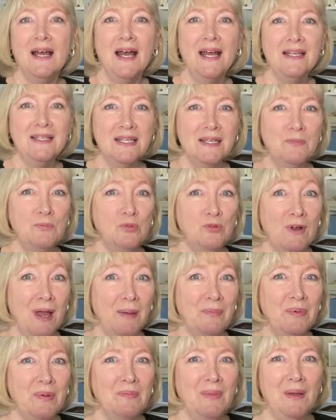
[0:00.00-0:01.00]
I did
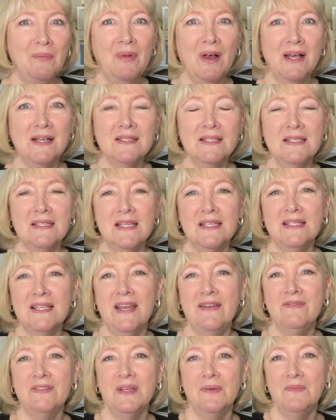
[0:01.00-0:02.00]
prep my boxes to
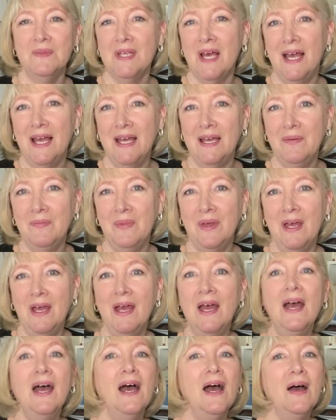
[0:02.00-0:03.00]
save some time,
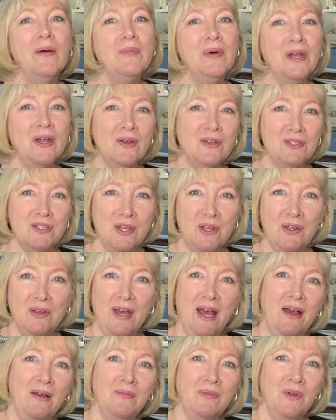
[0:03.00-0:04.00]
but I'll show
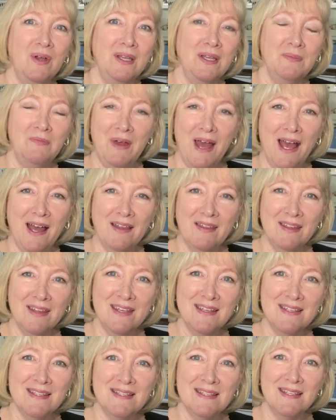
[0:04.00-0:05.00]
you how I'm going to pack
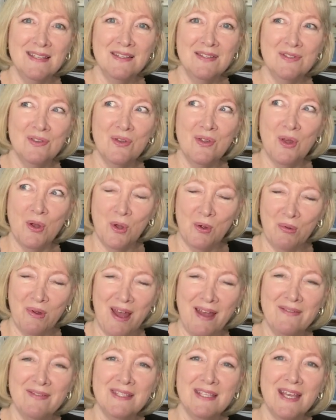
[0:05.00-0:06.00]
these so they'll
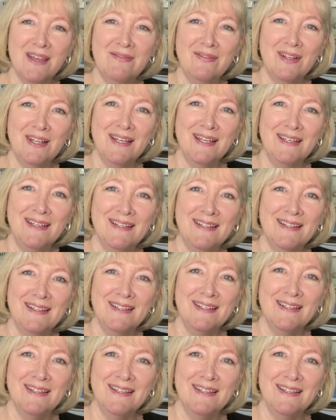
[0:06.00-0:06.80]
arrive safely.